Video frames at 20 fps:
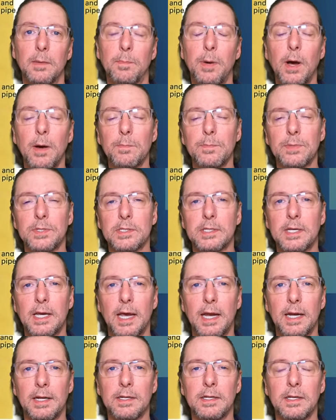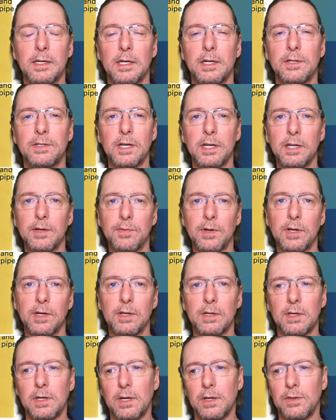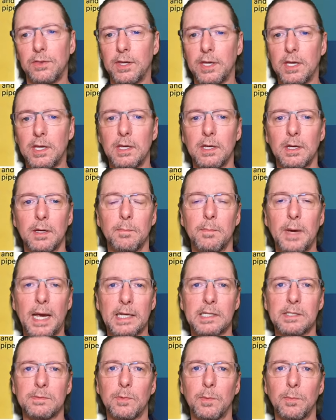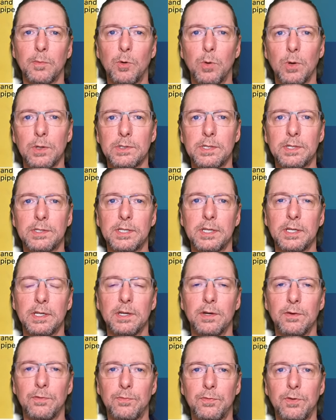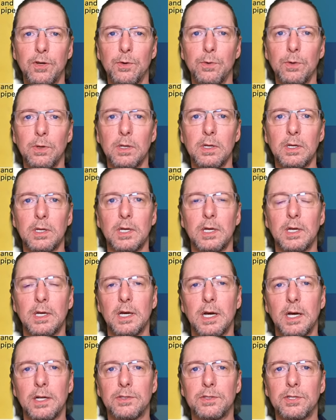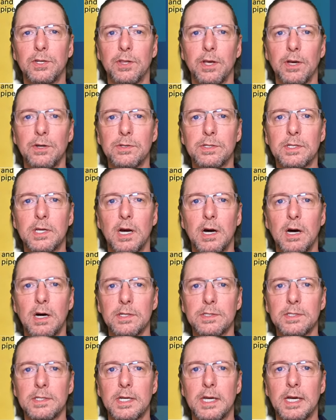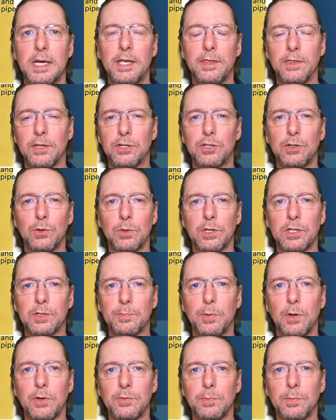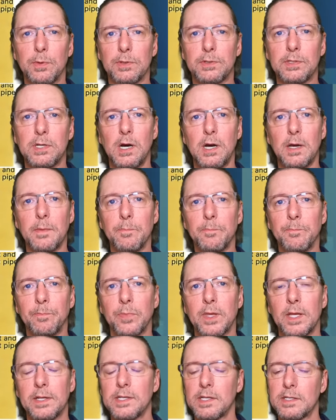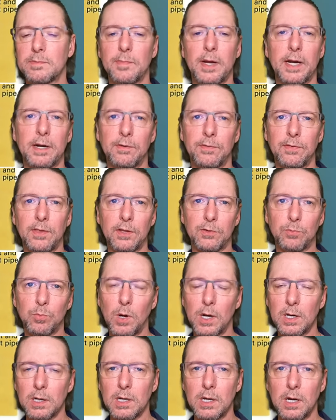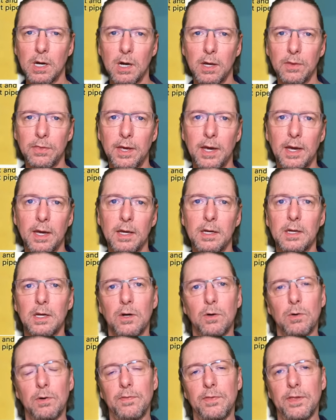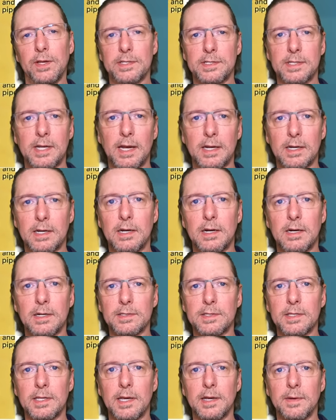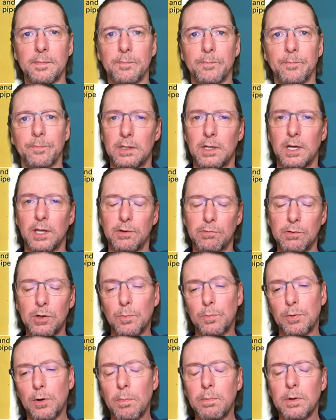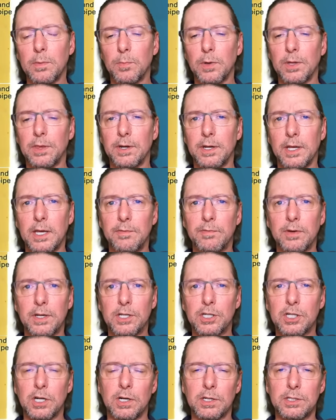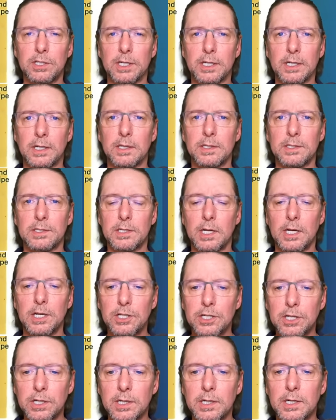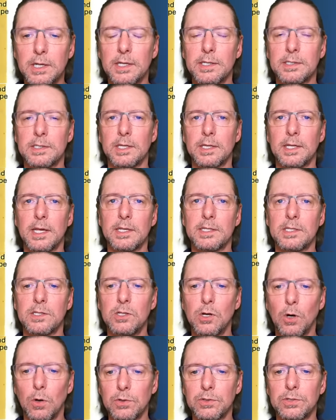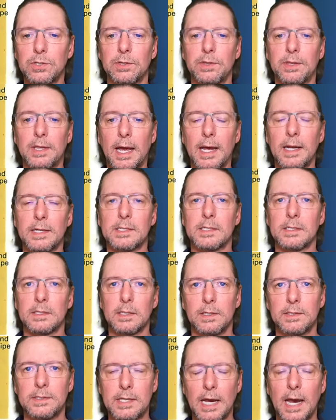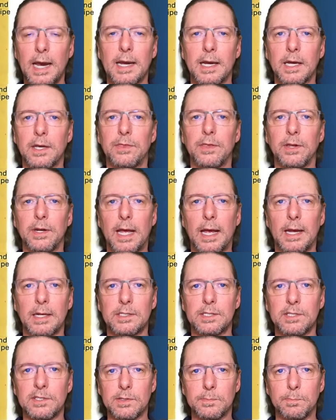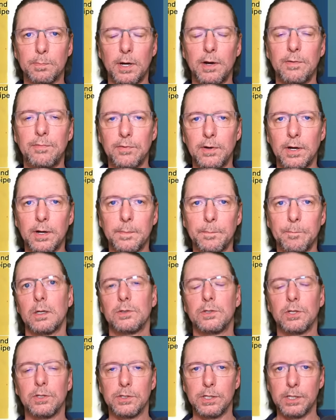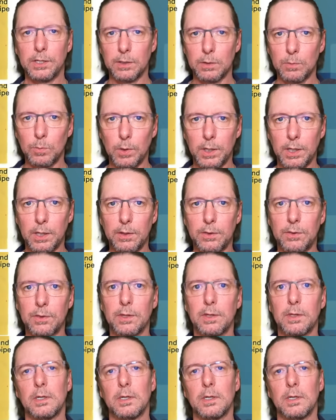pumps can deliver the maximum quantity of fuel to those cars in the shortest possible time. Doesn't matter if there's one car there or if there's 10 cars there. And the real problem with an EV charging station is that there's not that tank that acts as a buffer to deal with